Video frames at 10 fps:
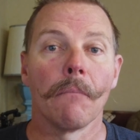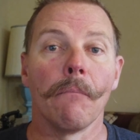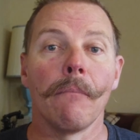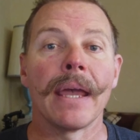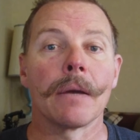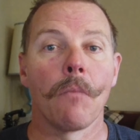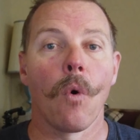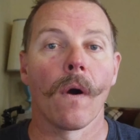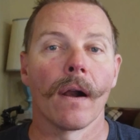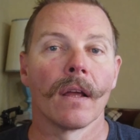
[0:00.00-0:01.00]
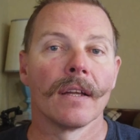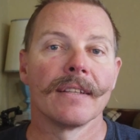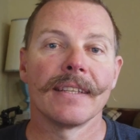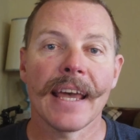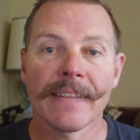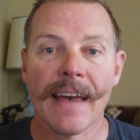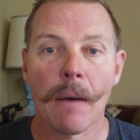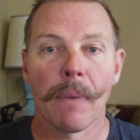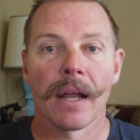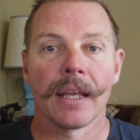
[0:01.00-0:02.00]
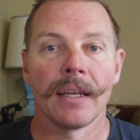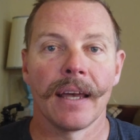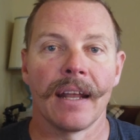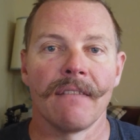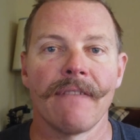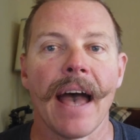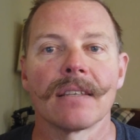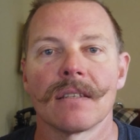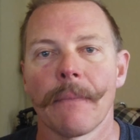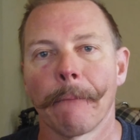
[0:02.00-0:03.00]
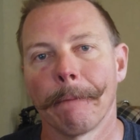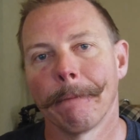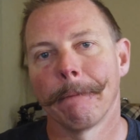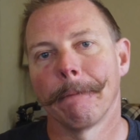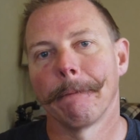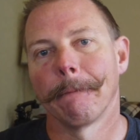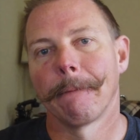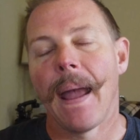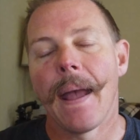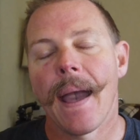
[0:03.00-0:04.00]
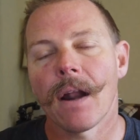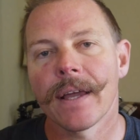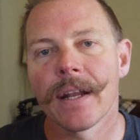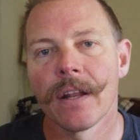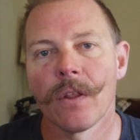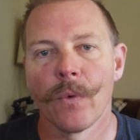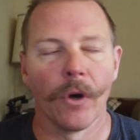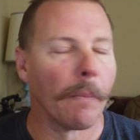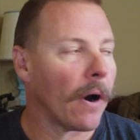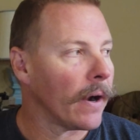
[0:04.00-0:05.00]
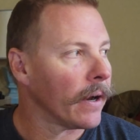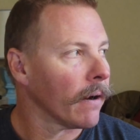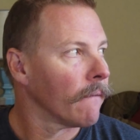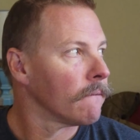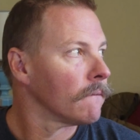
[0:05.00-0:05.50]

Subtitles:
make more, take that money and invest. And I'll get into the real part here.